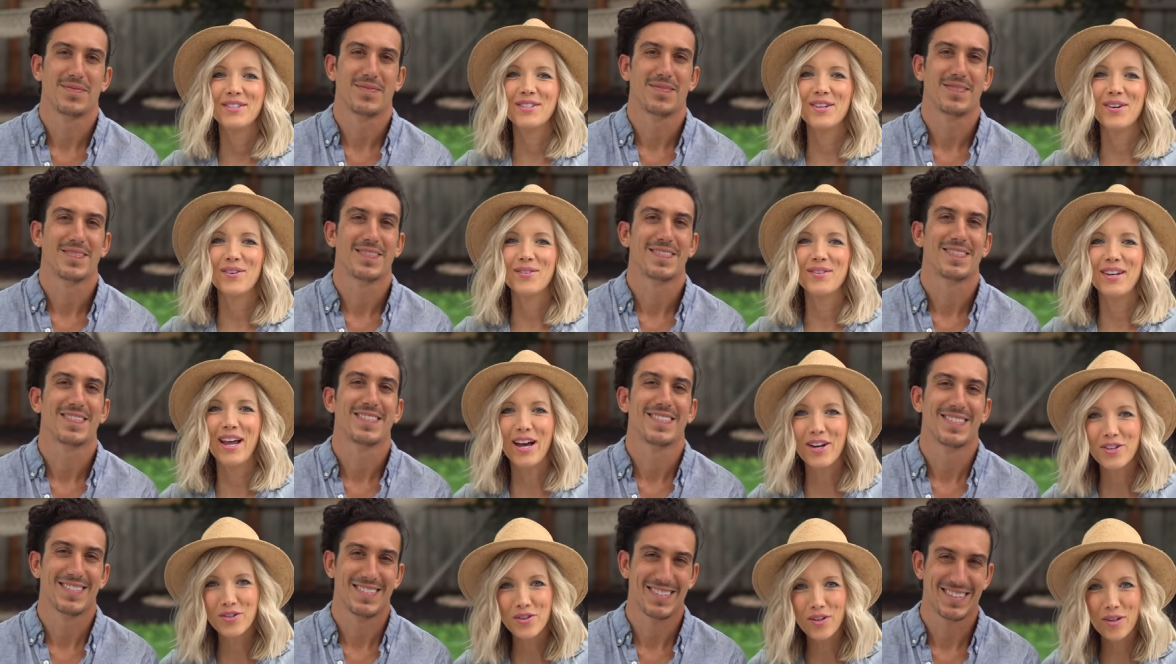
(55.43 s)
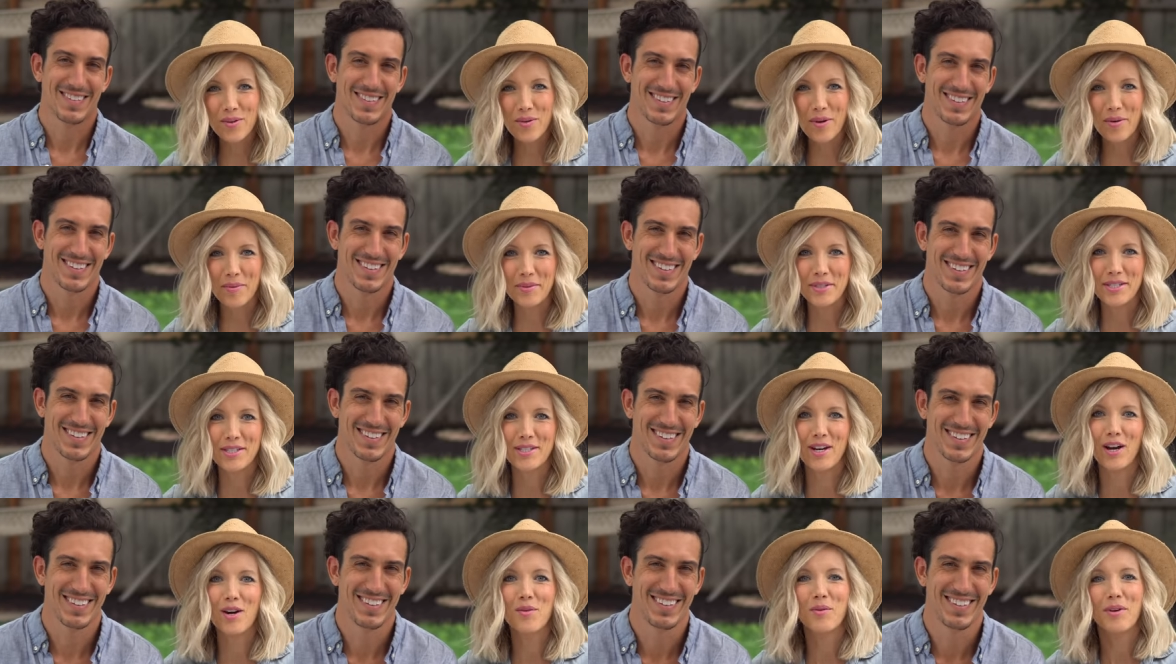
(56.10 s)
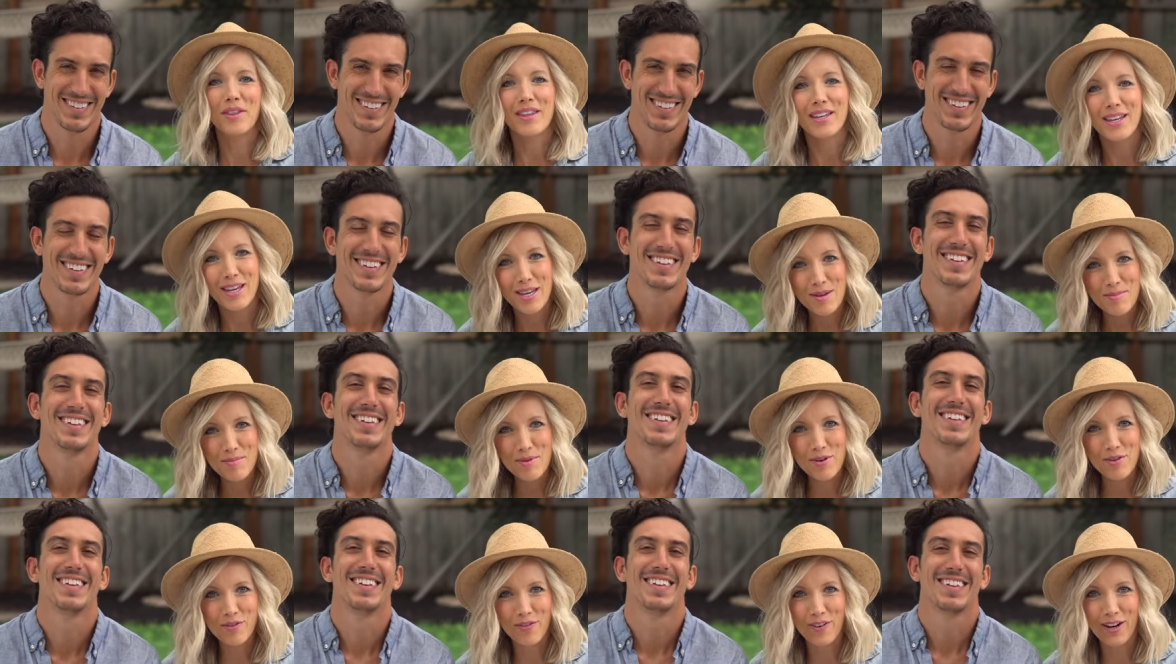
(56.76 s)
Speaker 1: So, naturally, we would start with eat,
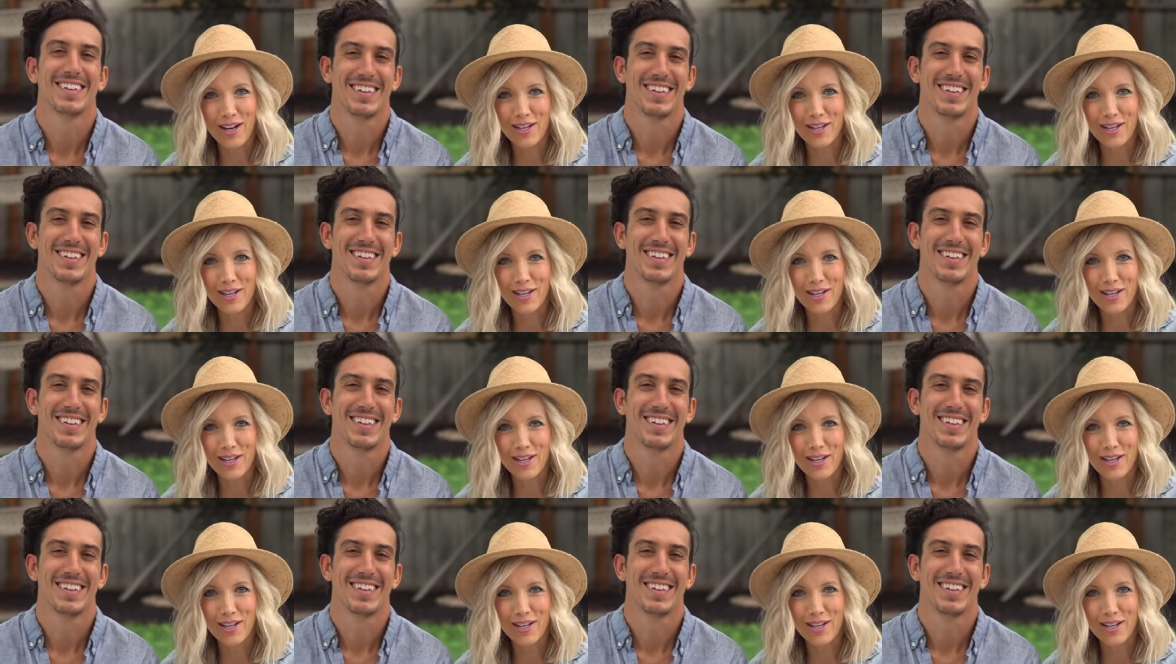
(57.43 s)
move,